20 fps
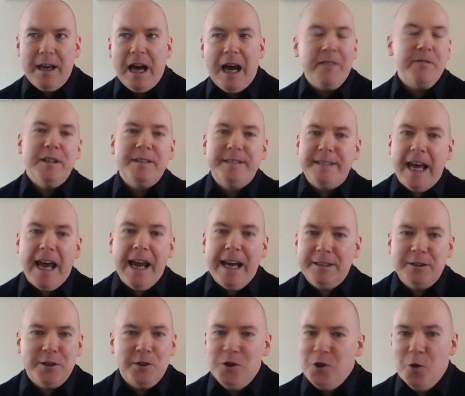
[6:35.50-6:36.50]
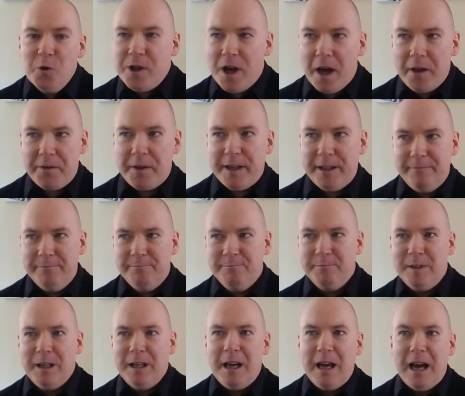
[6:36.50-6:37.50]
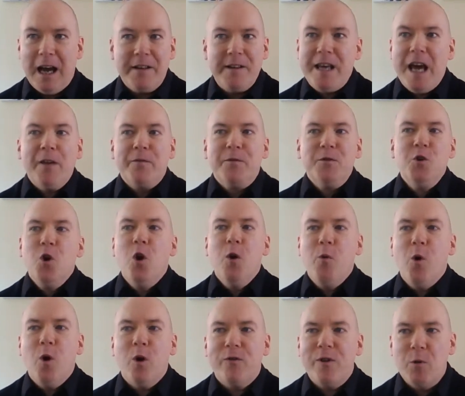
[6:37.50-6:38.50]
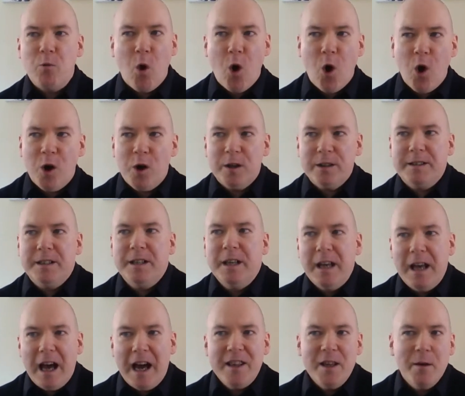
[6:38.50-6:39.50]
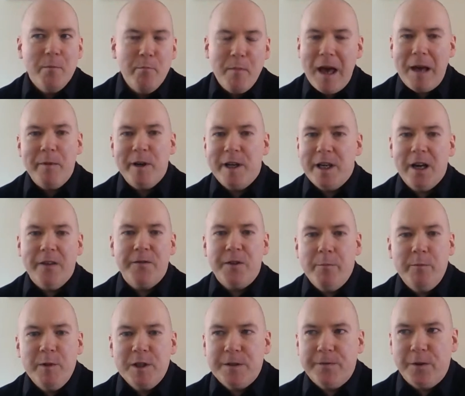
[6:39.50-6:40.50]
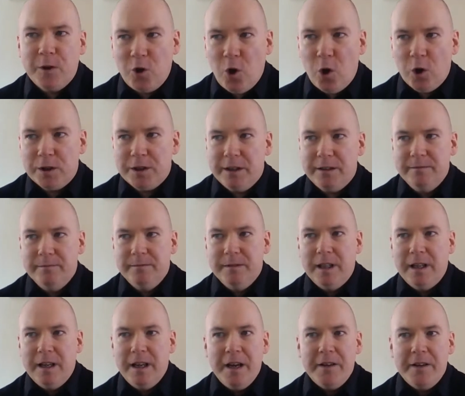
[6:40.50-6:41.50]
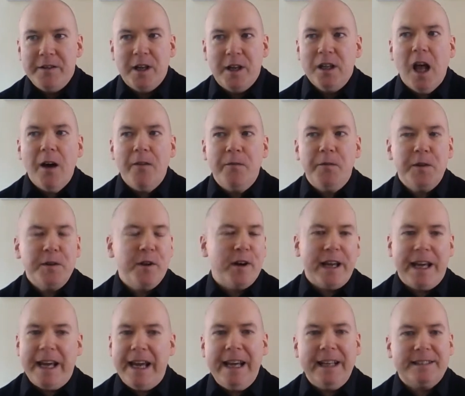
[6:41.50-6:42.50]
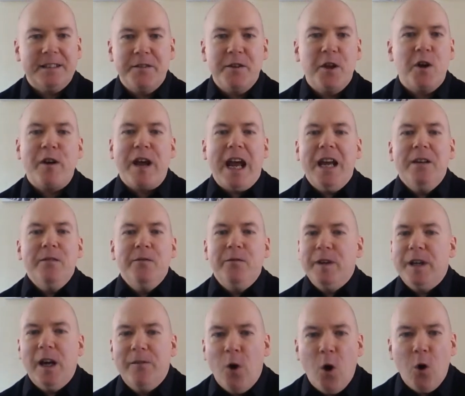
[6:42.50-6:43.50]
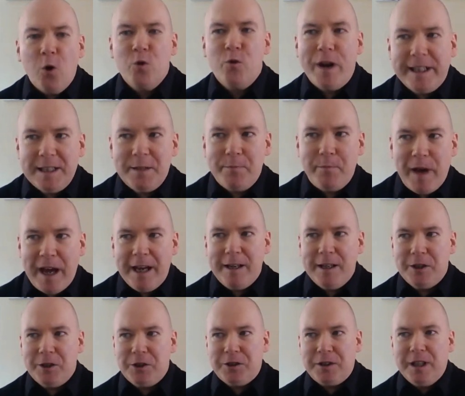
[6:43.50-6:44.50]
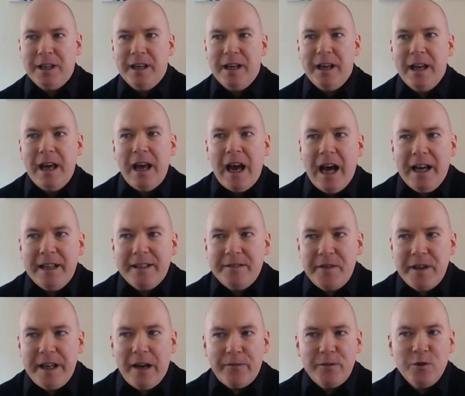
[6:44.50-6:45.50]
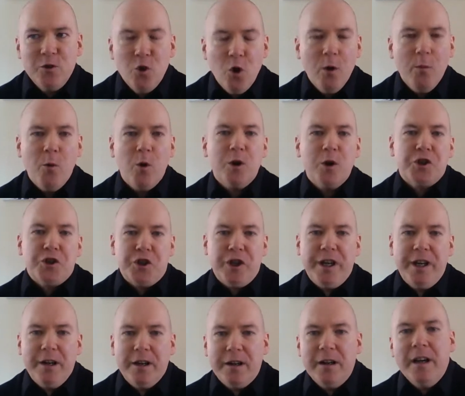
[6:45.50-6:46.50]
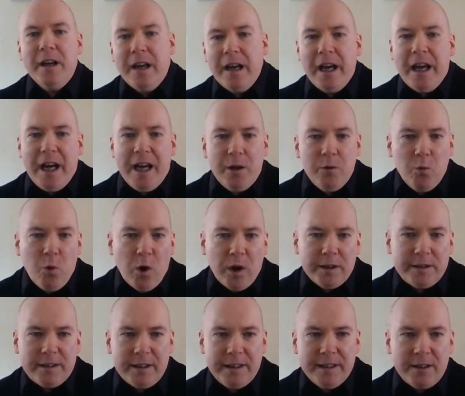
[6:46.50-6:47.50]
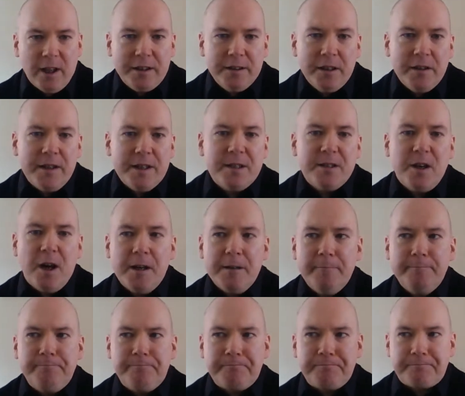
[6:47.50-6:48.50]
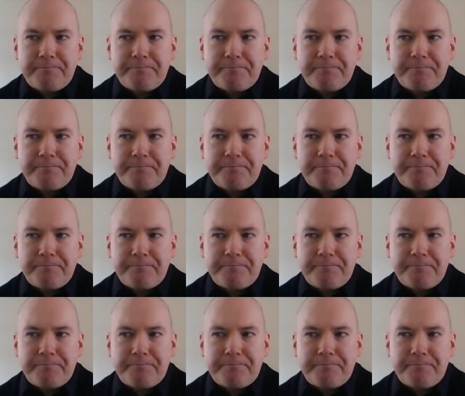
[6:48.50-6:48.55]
and the dead know nothing, and they have no more reward, and the memory of them is forgotten. Their love and their hate and their envy have already perished, and they have no more share in what is under the sun.